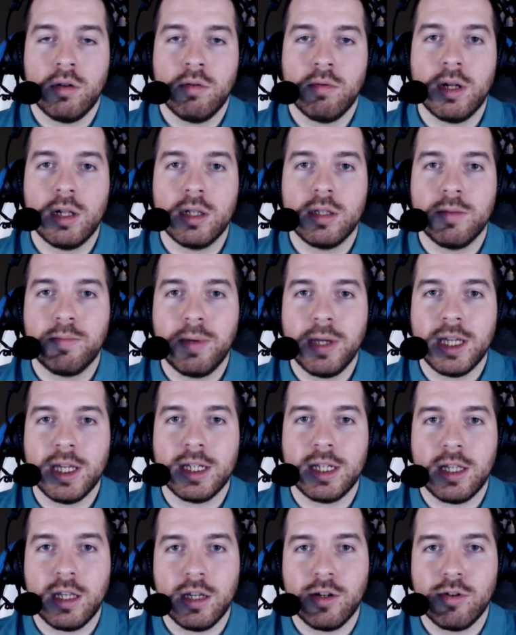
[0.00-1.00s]
Well, the
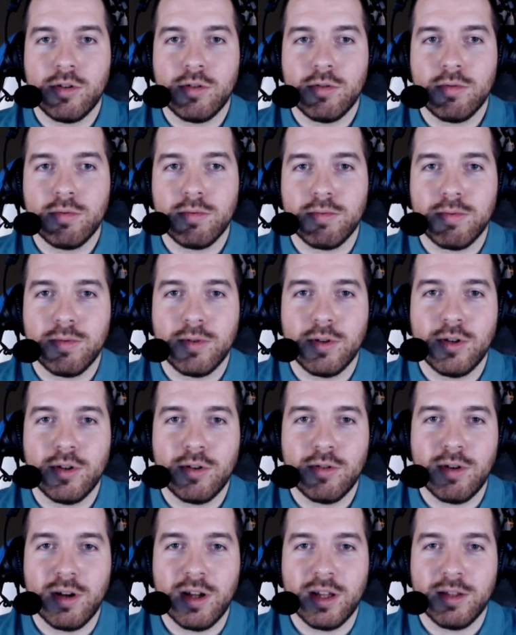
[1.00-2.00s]
biggest ego,
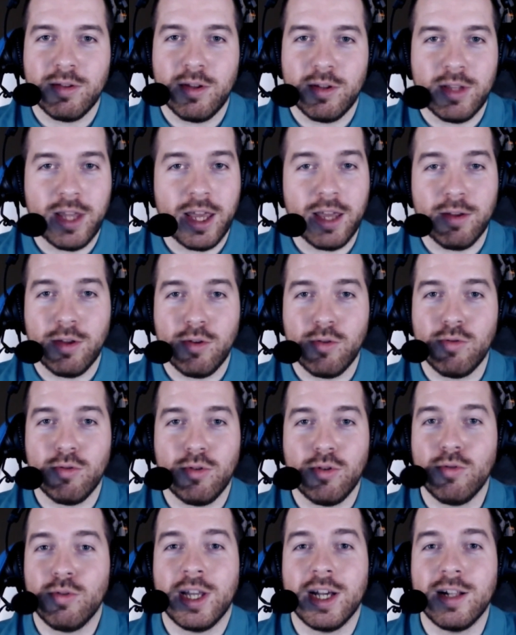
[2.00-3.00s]
to take
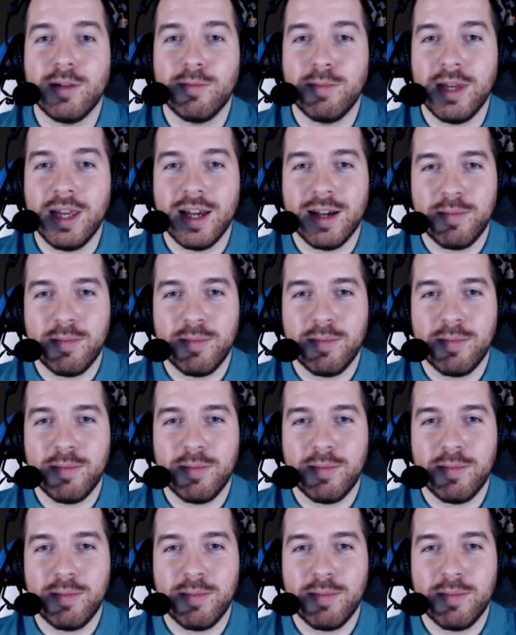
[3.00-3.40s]
you tell me.